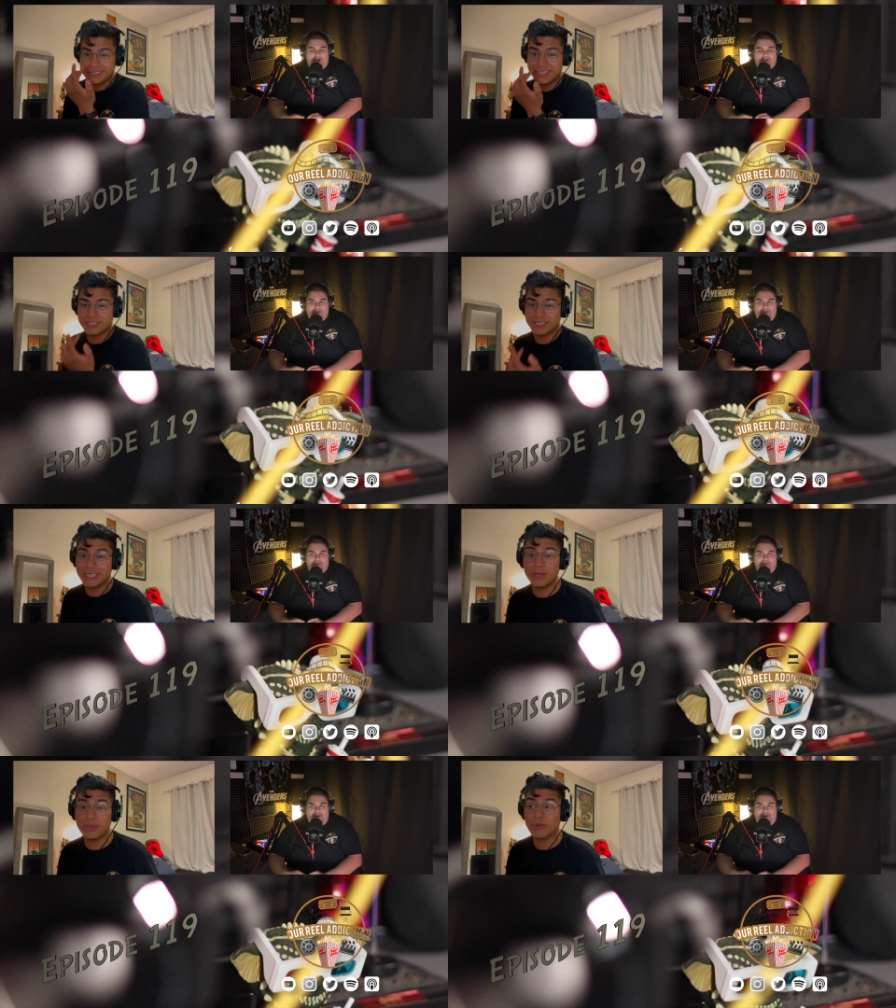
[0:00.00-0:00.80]

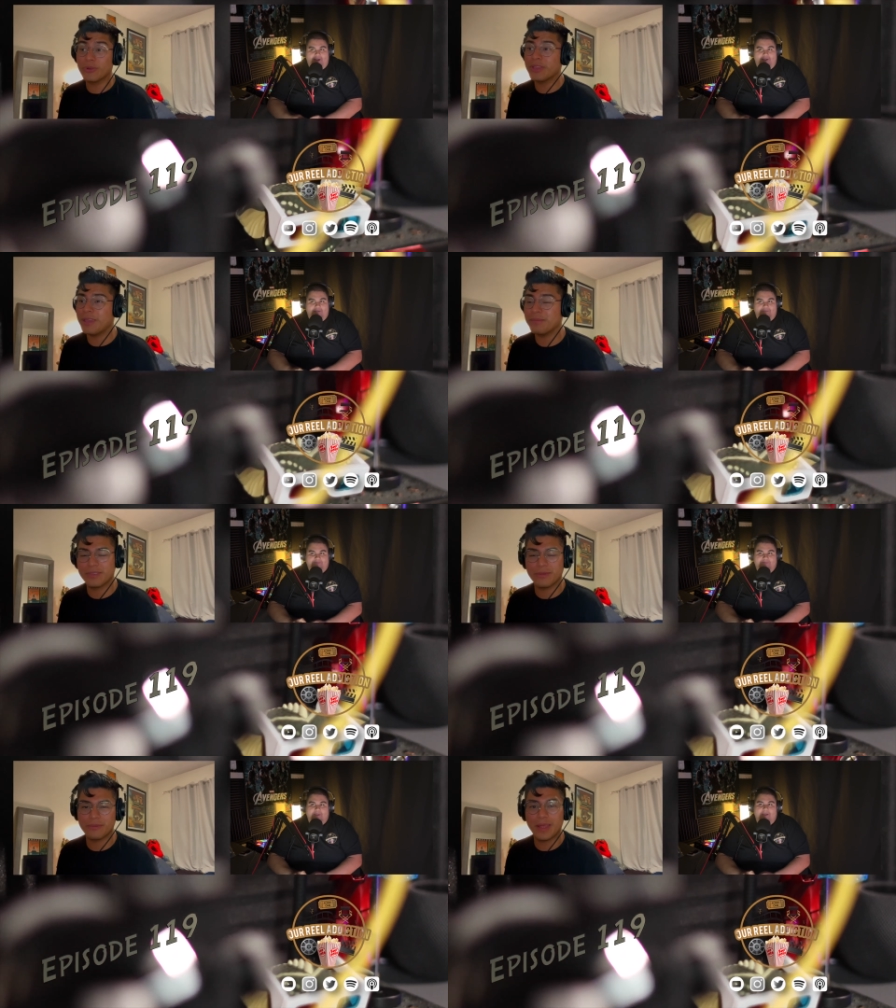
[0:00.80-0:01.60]
Actually, no, you came
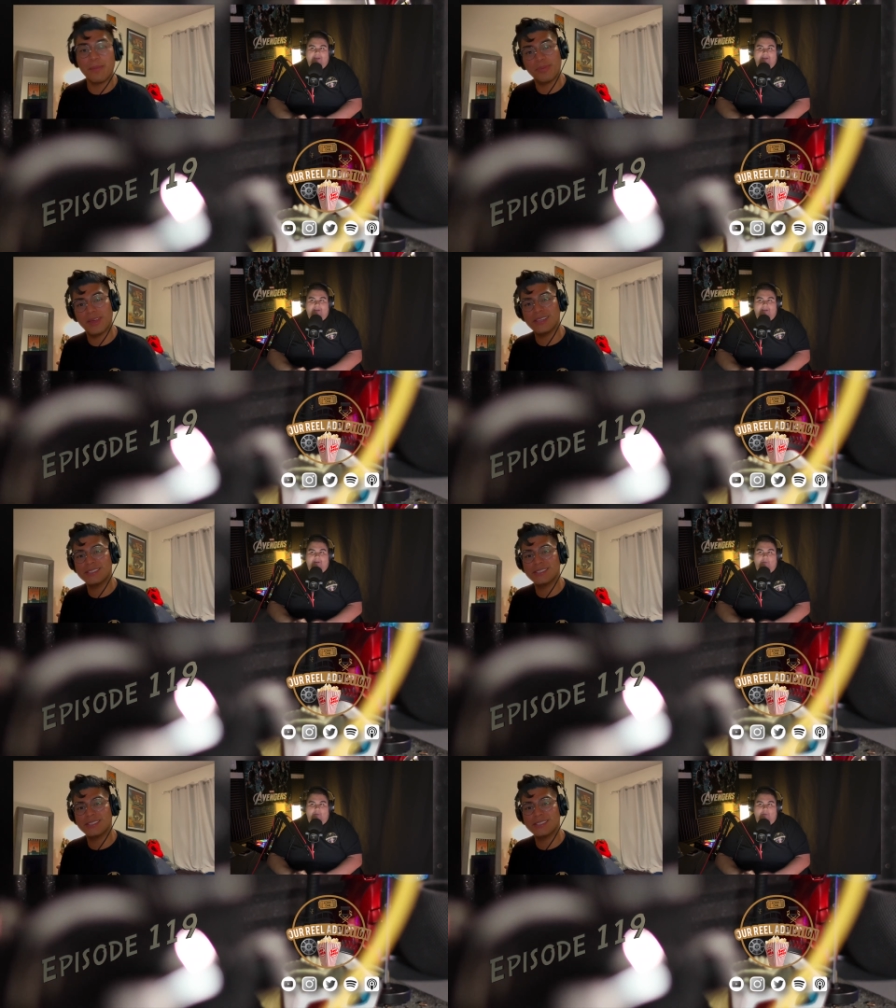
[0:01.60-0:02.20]
to the right place.